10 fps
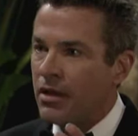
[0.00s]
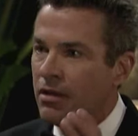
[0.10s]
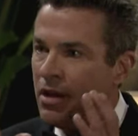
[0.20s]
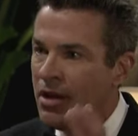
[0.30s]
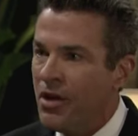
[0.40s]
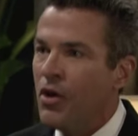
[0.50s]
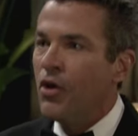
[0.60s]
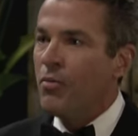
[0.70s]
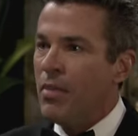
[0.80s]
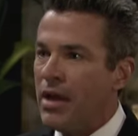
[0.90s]
the,
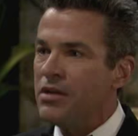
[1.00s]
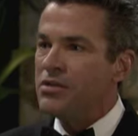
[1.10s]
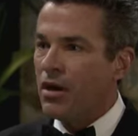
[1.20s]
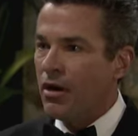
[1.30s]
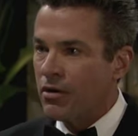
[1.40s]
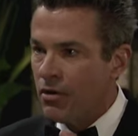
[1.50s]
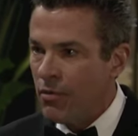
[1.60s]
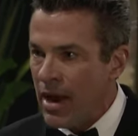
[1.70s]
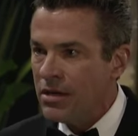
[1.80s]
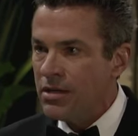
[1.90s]
her meds are
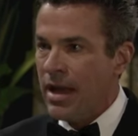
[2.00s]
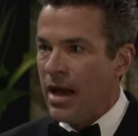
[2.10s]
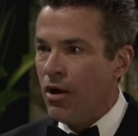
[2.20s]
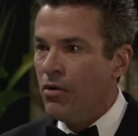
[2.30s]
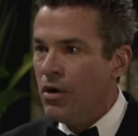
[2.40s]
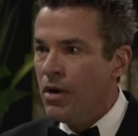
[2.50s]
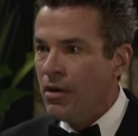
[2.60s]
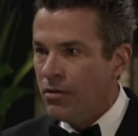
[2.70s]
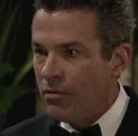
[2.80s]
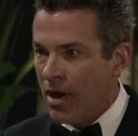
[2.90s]
correct now.
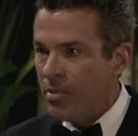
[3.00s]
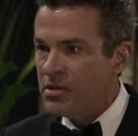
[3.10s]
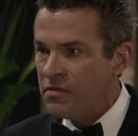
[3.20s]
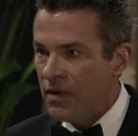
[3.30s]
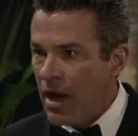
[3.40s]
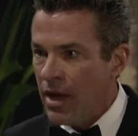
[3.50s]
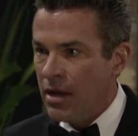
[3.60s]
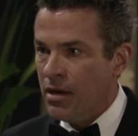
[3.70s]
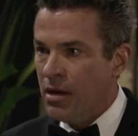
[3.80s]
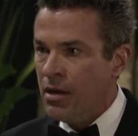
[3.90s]
Robin's
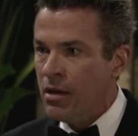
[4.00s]
fine.